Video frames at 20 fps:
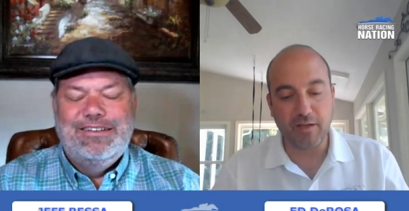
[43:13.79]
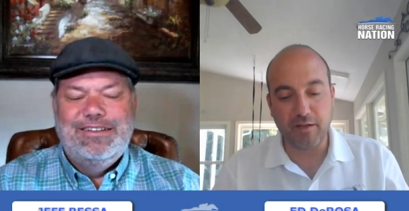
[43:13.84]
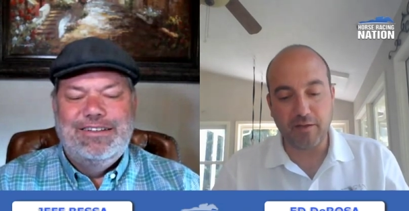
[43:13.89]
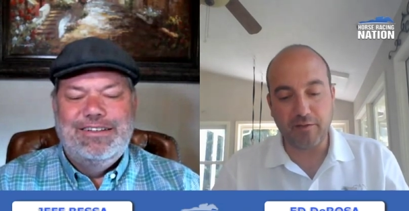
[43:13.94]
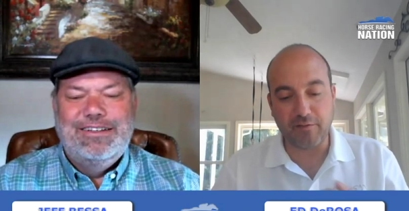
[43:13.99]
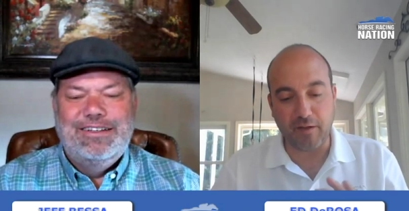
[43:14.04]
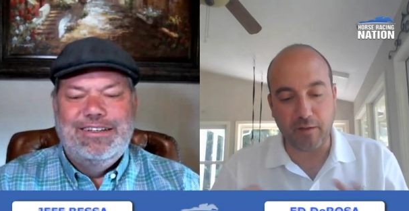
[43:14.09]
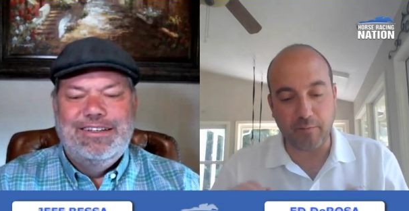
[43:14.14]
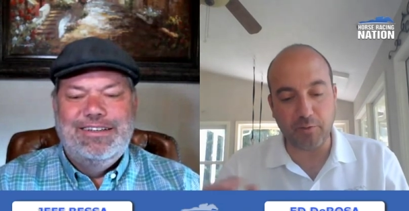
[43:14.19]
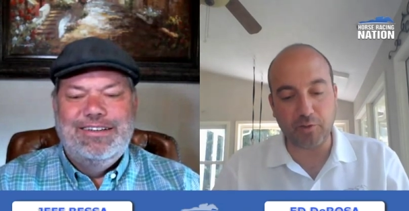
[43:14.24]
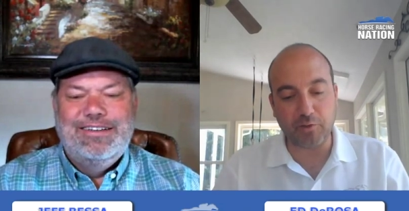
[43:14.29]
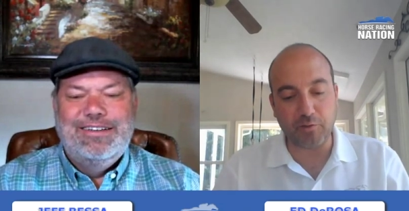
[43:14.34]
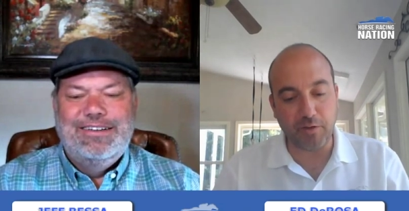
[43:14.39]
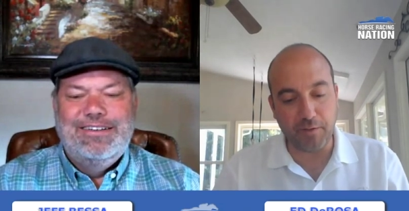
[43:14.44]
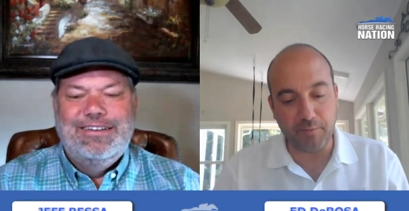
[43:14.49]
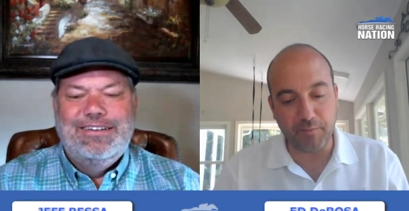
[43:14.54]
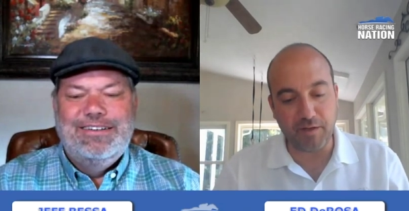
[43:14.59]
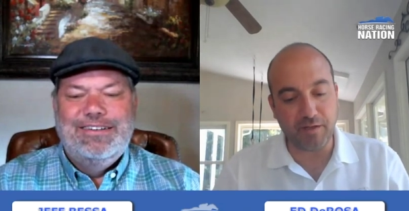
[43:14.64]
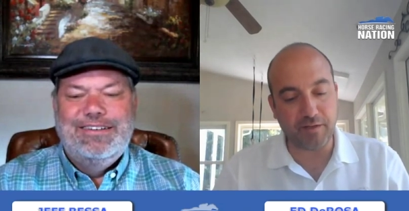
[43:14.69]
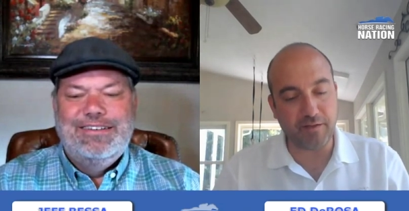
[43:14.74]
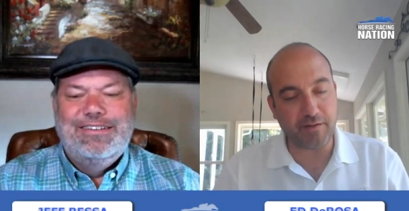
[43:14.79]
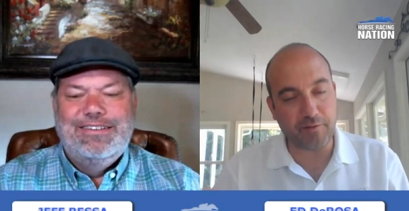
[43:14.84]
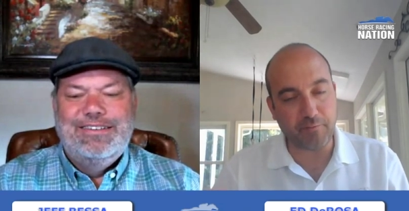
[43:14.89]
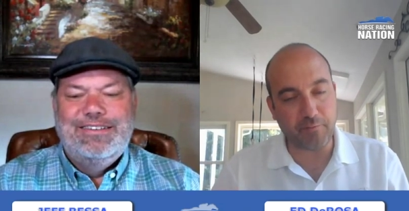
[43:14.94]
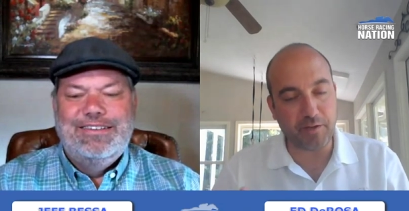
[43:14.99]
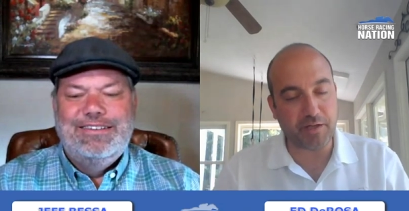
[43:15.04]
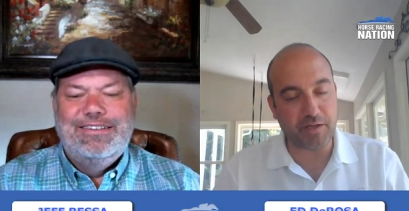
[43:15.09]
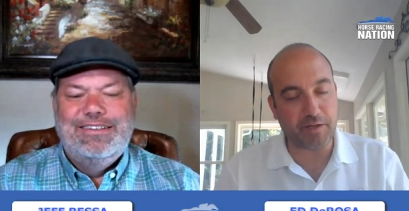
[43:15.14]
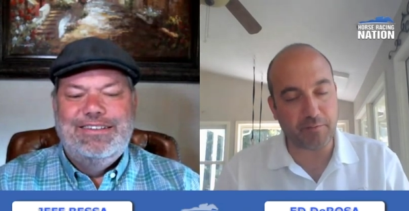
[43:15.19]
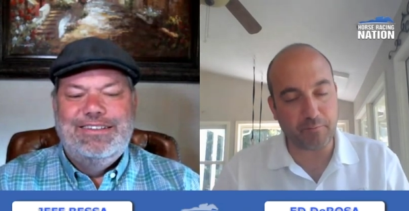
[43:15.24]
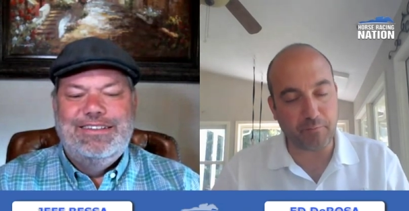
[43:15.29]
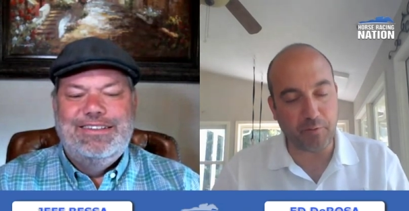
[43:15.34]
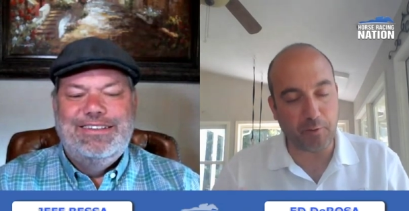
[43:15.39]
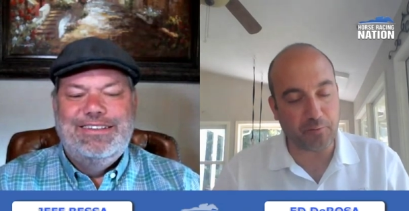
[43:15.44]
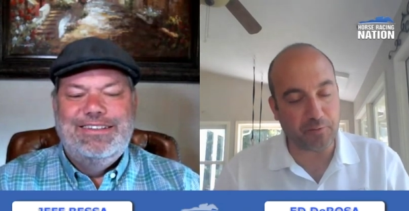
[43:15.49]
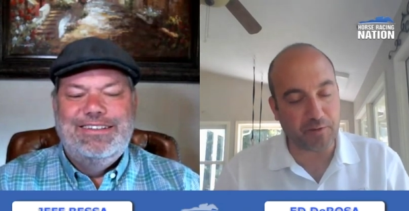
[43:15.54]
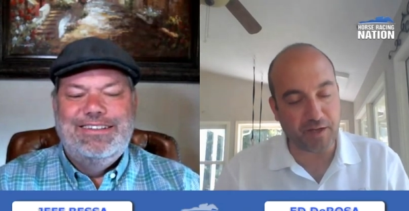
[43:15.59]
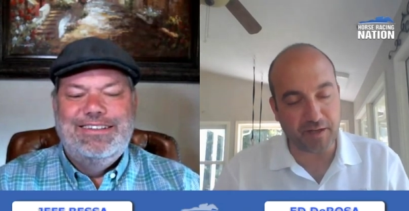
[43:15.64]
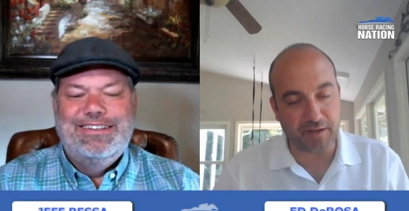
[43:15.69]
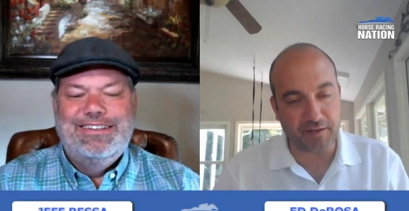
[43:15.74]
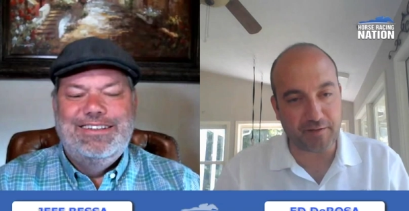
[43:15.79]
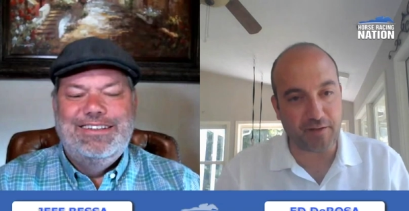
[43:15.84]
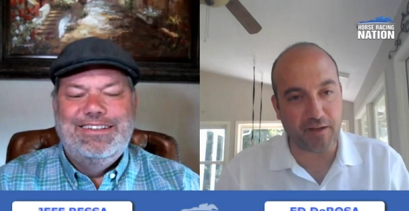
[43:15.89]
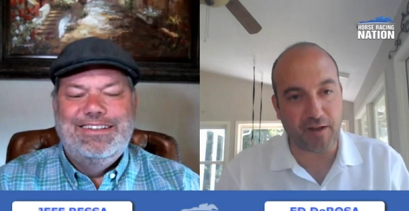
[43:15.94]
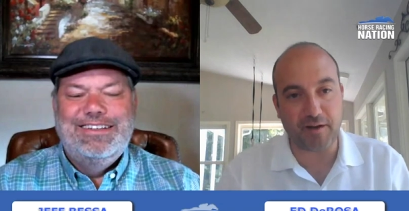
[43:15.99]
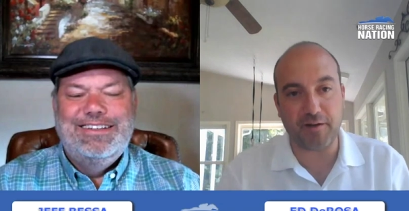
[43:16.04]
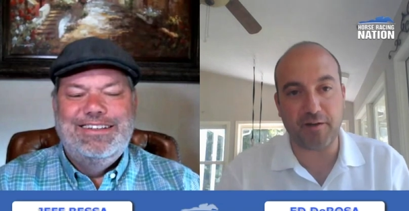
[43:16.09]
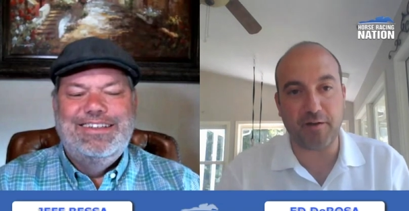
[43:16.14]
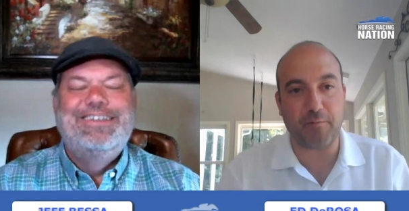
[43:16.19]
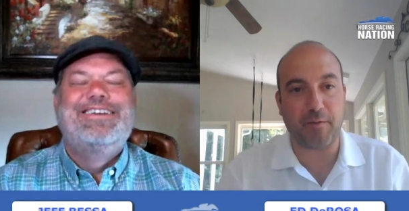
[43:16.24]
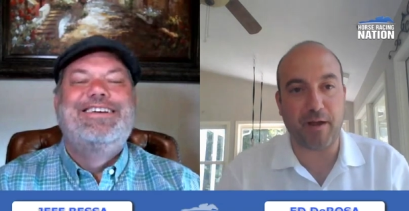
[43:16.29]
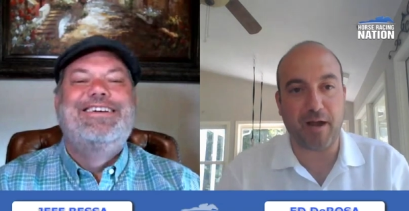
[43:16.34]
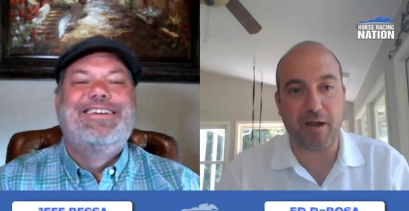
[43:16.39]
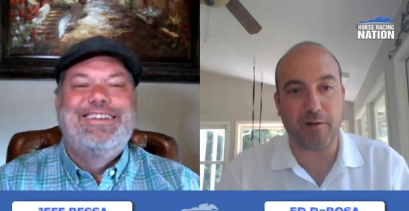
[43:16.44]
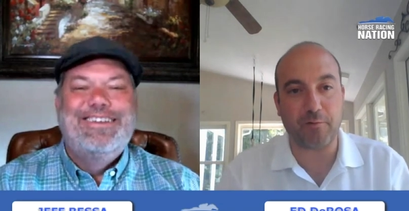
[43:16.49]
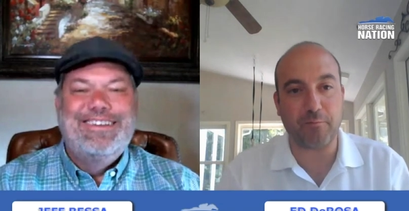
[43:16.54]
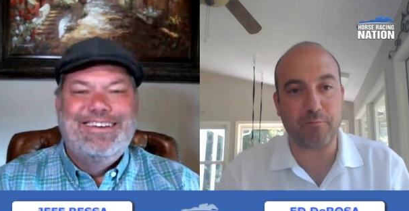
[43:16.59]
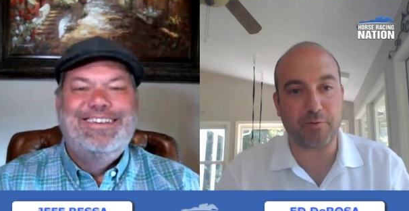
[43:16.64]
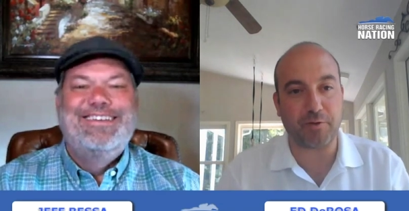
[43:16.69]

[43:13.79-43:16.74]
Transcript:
Speaker 1: some agreement that we can both get excited about,